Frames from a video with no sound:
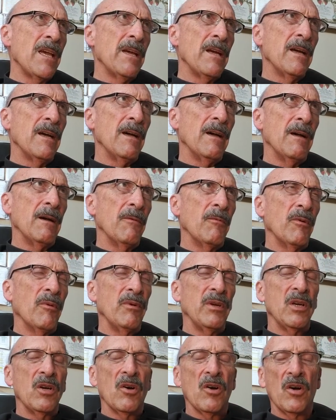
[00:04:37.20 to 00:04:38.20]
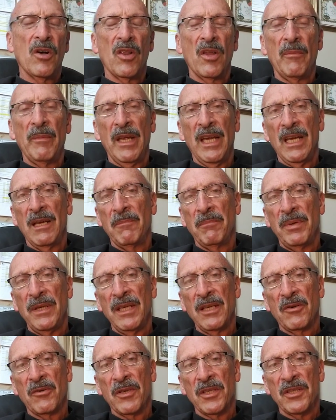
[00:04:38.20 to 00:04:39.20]
what we call them
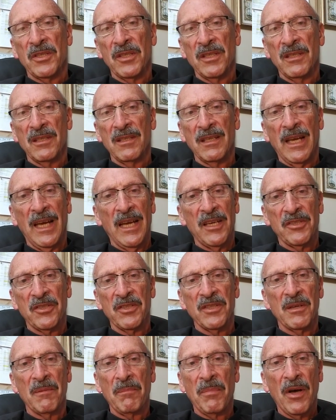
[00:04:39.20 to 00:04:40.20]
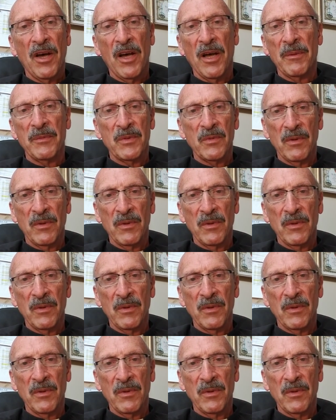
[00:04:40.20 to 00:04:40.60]
AMP Christian, ashes and palms.